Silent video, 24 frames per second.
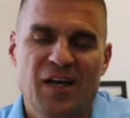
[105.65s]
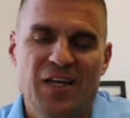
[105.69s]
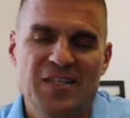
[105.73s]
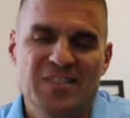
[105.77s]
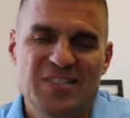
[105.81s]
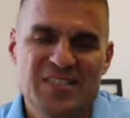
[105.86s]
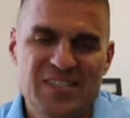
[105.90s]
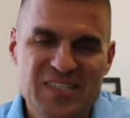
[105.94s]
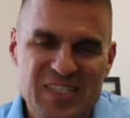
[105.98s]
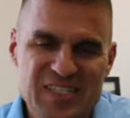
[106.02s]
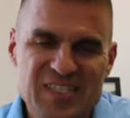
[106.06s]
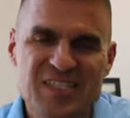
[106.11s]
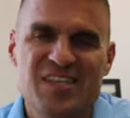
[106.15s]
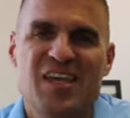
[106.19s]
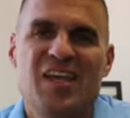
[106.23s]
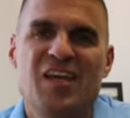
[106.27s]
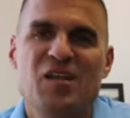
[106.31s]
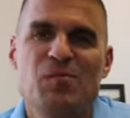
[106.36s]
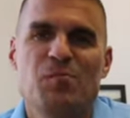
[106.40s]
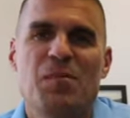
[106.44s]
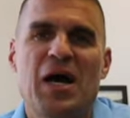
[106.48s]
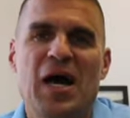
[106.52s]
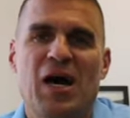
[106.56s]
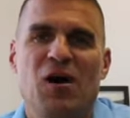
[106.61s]

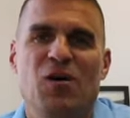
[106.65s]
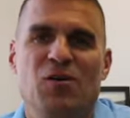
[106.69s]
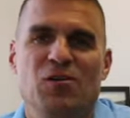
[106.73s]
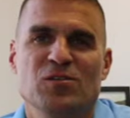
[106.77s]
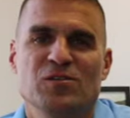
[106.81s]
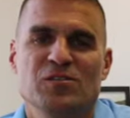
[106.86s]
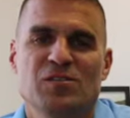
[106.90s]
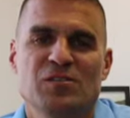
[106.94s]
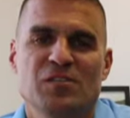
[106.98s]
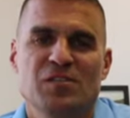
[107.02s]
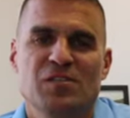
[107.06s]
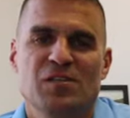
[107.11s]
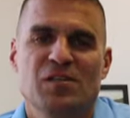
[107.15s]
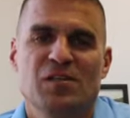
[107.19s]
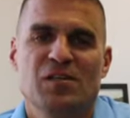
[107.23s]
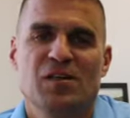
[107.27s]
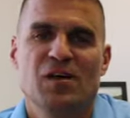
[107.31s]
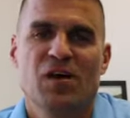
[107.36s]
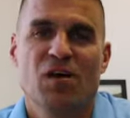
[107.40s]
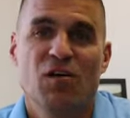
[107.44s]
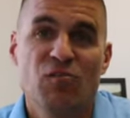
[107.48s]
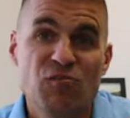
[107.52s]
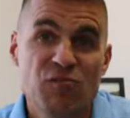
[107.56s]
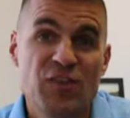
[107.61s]
16 miles
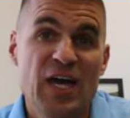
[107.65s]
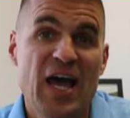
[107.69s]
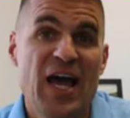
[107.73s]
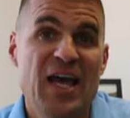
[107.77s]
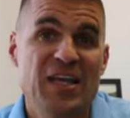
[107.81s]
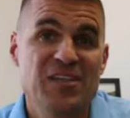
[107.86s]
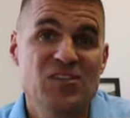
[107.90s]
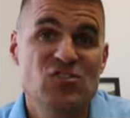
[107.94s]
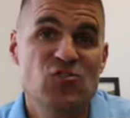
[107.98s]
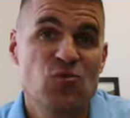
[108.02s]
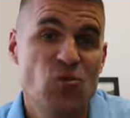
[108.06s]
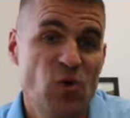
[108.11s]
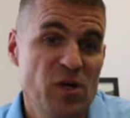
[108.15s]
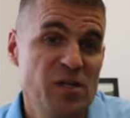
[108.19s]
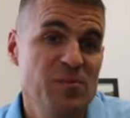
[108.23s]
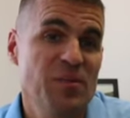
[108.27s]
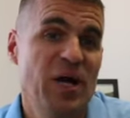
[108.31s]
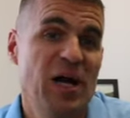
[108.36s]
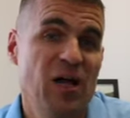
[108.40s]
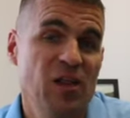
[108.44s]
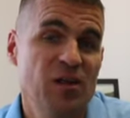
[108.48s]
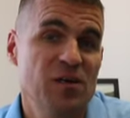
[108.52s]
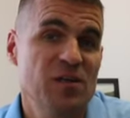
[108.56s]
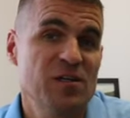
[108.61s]
of that 20
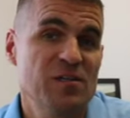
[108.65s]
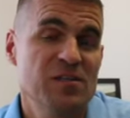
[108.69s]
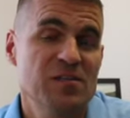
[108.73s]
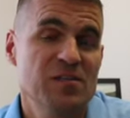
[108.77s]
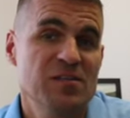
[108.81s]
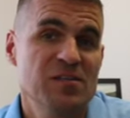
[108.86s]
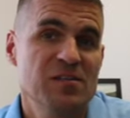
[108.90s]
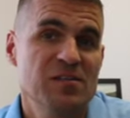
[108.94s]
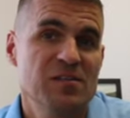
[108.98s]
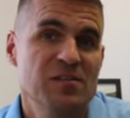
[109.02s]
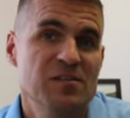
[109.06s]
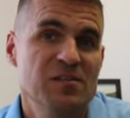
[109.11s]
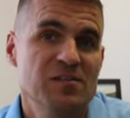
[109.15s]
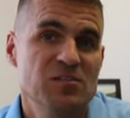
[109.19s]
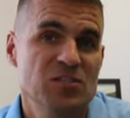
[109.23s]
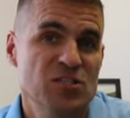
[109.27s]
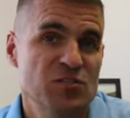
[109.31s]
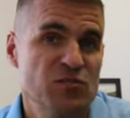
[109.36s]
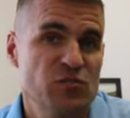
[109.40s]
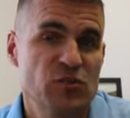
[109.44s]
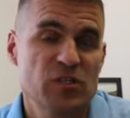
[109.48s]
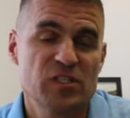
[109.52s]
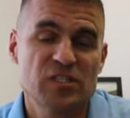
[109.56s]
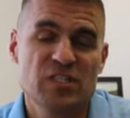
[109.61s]
miler,
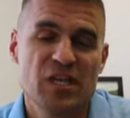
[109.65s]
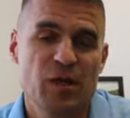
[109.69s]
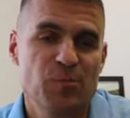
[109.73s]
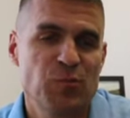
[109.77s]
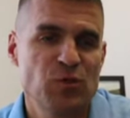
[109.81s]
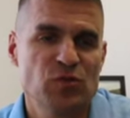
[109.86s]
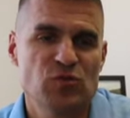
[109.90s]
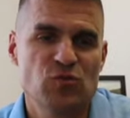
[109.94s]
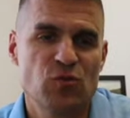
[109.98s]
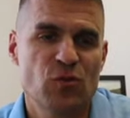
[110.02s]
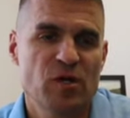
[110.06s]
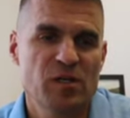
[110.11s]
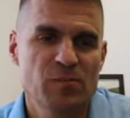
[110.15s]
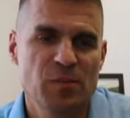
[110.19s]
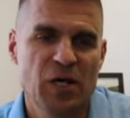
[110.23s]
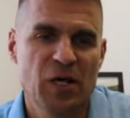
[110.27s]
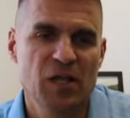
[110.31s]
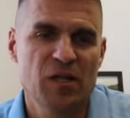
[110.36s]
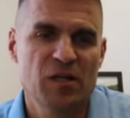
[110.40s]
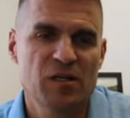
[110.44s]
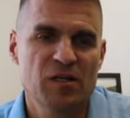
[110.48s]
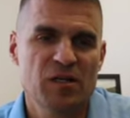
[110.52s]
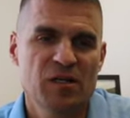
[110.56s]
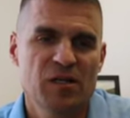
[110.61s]
just for example, a 20
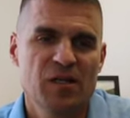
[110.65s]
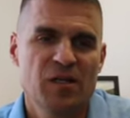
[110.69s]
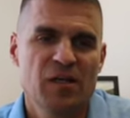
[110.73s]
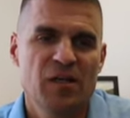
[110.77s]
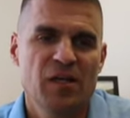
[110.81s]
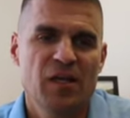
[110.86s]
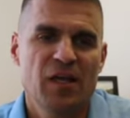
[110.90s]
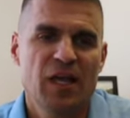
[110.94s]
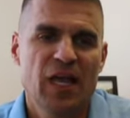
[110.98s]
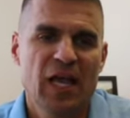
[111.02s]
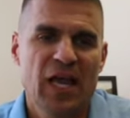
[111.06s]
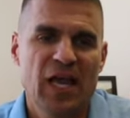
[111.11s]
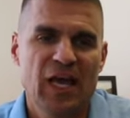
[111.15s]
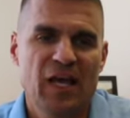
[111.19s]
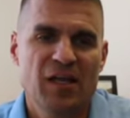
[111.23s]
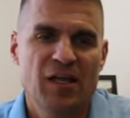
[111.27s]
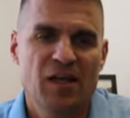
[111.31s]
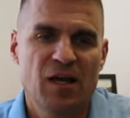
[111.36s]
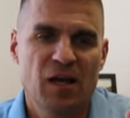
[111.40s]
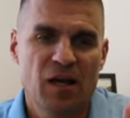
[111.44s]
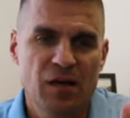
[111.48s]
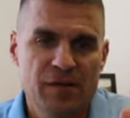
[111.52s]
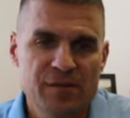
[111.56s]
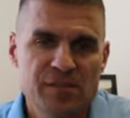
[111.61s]
miler, at
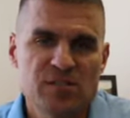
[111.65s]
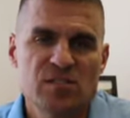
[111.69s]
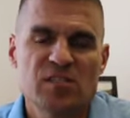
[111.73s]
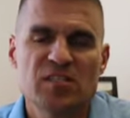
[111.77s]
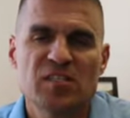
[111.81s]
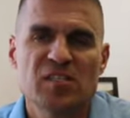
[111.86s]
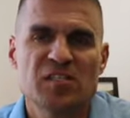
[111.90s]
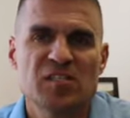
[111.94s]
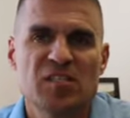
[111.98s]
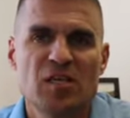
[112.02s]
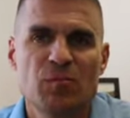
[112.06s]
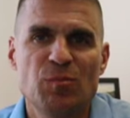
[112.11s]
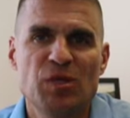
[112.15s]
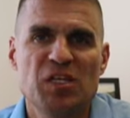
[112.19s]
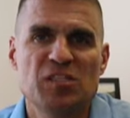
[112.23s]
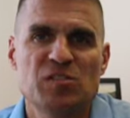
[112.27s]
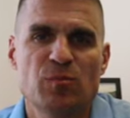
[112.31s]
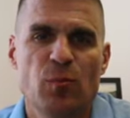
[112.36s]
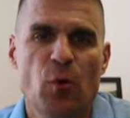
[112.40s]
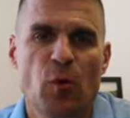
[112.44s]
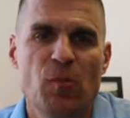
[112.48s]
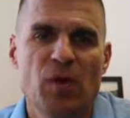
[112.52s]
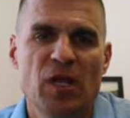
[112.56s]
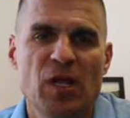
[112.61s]
160 beats
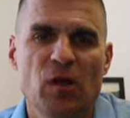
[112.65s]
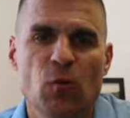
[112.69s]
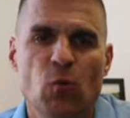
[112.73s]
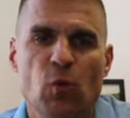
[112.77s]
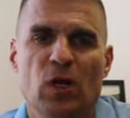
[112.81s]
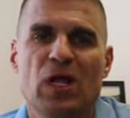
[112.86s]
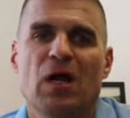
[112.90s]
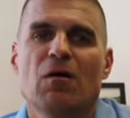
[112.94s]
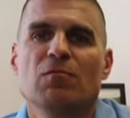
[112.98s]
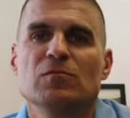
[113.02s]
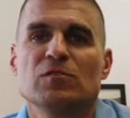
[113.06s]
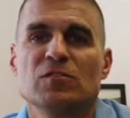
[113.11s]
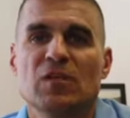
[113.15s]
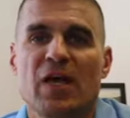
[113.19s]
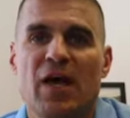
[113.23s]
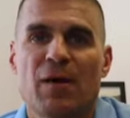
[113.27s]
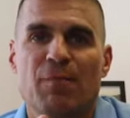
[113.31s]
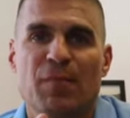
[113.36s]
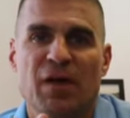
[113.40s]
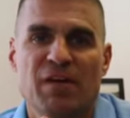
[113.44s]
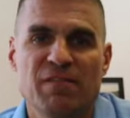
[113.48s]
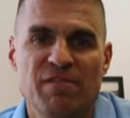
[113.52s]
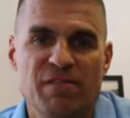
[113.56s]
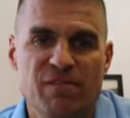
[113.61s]
per minute. When I was
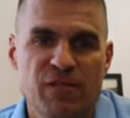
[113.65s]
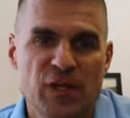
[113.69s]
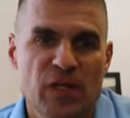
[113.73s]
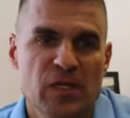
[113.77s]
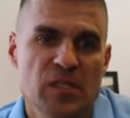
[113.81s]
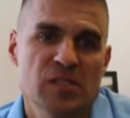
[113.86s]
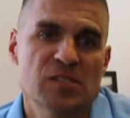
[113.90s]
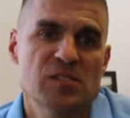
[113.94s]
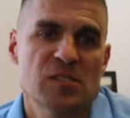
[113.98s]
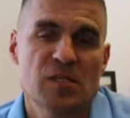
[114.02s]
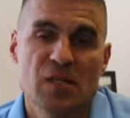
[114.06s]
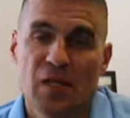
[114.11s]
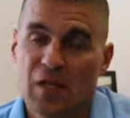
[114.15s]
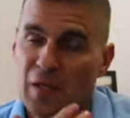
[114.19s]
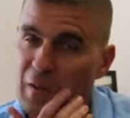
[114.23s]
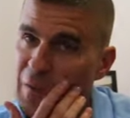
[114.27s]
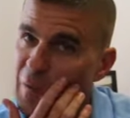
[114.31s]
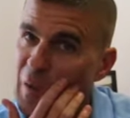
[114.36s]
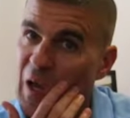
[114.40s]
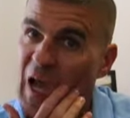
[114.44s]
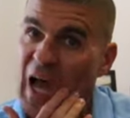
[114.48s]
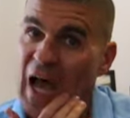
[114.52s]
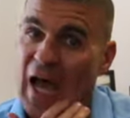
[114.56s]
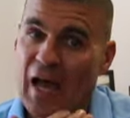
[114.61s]
at my fittest,
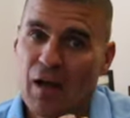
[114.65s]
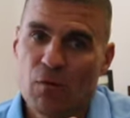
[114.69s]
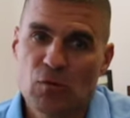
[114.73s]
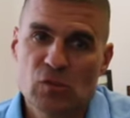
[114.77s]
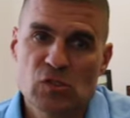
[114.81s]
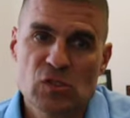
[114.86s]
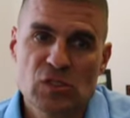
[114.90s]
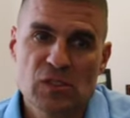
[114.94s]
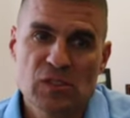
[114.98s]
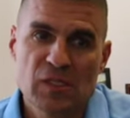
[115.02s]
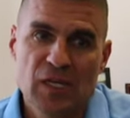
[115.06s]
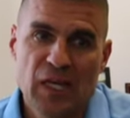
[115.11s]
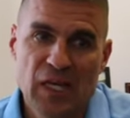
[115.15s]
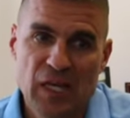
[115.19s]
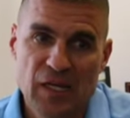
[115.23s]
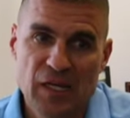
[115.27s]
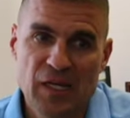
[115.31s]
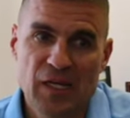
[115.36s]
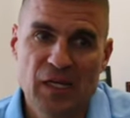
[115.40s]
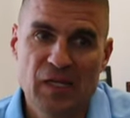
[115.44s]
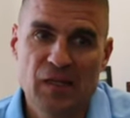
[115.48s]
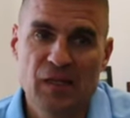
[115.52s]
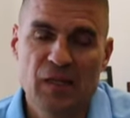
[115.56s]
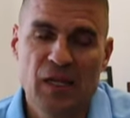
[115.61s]
I was
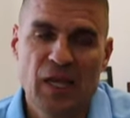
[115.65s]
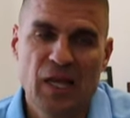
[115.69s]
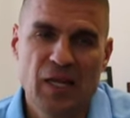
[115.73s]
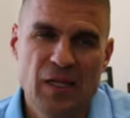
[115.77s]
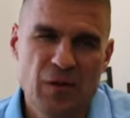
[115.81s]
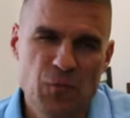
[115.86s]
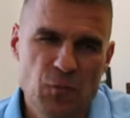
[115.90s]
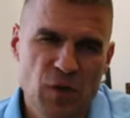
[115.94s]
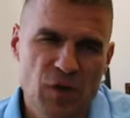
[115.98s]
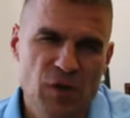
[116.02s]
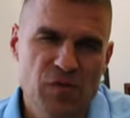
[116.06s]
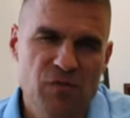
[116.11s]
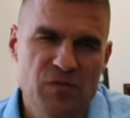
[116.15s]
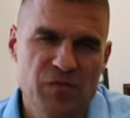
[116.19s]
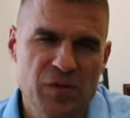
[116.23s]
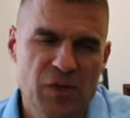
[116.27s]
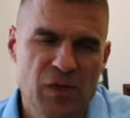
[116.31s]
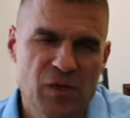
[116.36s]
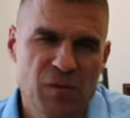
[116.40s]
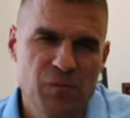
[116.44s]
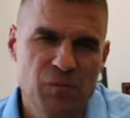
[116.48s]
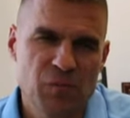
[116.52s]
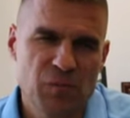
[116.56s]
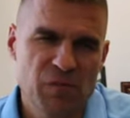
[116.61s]
hitting anywhere
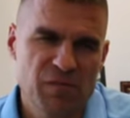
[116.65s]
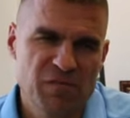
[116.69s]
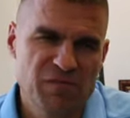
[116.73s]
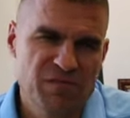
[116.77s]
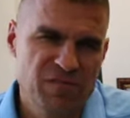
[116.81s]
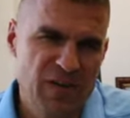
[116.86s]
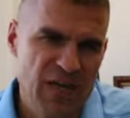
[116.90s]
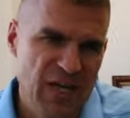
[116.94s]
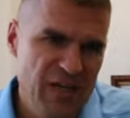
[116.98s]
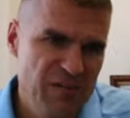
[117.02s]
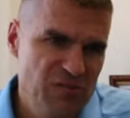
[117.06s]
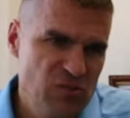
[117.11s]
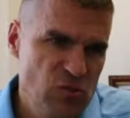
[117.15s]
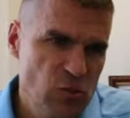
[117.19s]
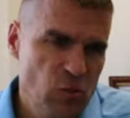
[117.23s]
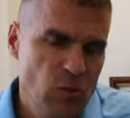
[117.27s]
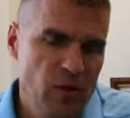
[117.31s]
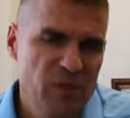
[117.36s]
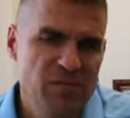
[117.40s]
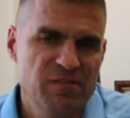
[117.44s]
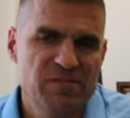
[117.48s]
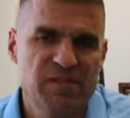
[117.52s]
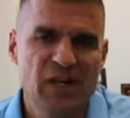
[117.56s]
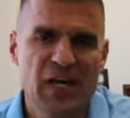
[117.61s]
from
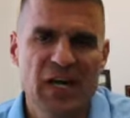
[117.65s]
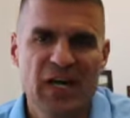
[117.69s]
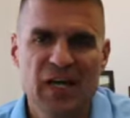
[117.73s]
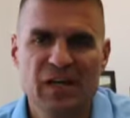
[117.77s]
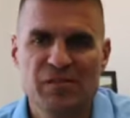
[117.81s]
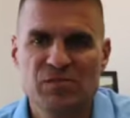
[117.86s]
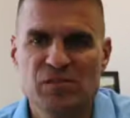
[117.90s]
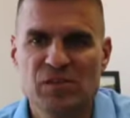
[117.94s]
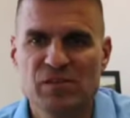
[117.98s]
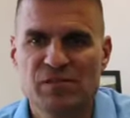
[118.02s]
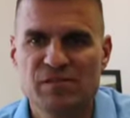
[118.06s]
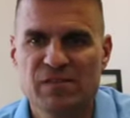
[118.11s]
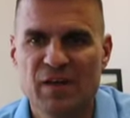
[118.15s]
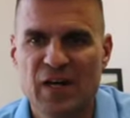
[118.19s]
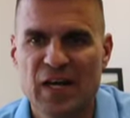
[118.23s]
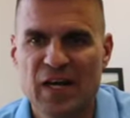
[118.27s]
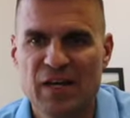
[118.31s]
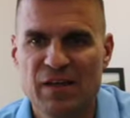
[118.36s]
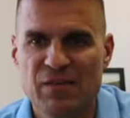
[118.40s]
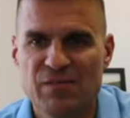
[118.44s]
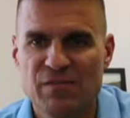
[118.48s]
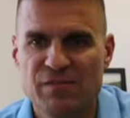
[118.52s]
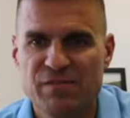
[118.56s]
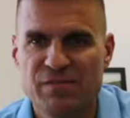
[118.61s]
525 to
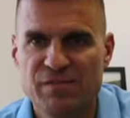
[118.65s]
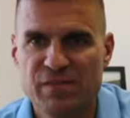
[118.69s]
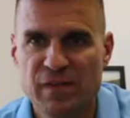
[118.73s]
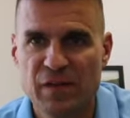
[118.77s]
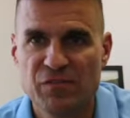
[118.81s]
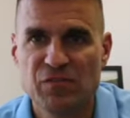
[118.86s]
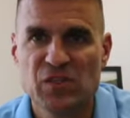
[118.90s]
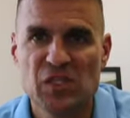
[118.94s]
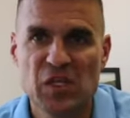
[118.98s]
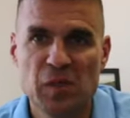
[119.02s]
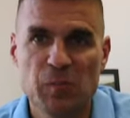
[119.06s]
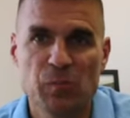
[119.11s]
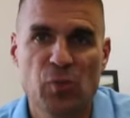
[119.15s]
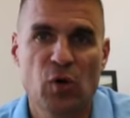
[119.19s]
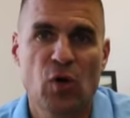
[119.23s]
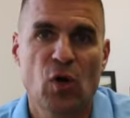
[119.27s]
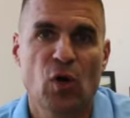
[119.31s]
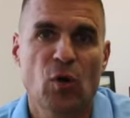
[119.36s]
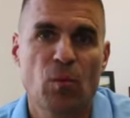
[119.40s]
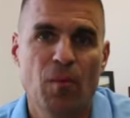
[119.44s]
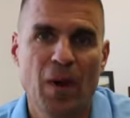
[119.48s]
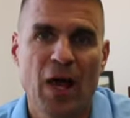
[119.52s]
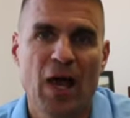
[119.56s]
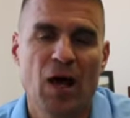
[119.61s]
550
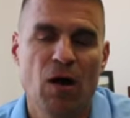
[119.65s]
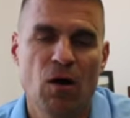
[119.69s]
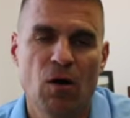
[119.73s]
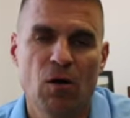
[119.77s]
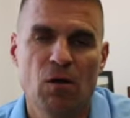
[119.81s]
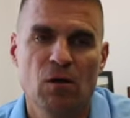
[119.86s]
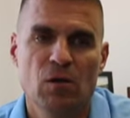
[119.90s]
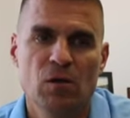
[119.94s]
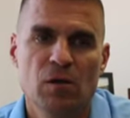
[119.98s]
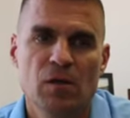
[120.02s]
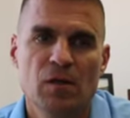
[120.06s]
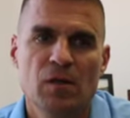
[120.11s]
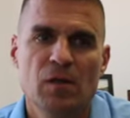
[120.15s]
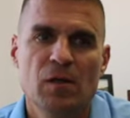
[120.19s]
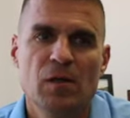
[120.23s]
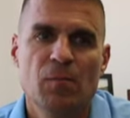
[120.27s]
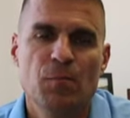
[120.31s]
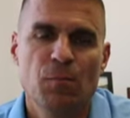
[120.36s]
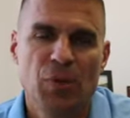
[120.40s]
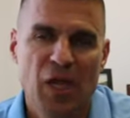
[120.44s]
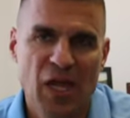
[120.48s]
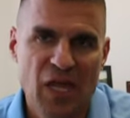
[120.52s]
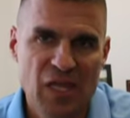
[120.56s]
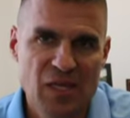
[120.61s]
per mile
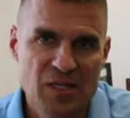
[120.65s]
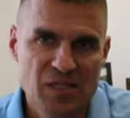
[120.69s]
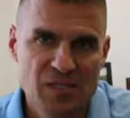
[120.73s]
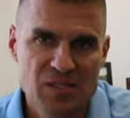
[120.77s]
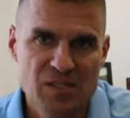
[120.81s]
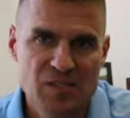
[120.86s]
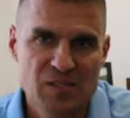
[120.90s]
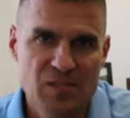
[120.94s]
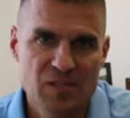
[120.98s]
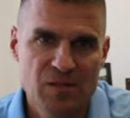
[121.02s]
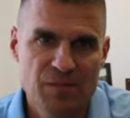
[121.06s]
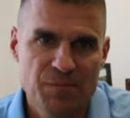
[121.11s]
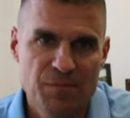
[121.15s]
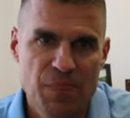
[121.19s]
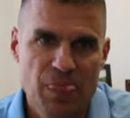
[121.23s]
pace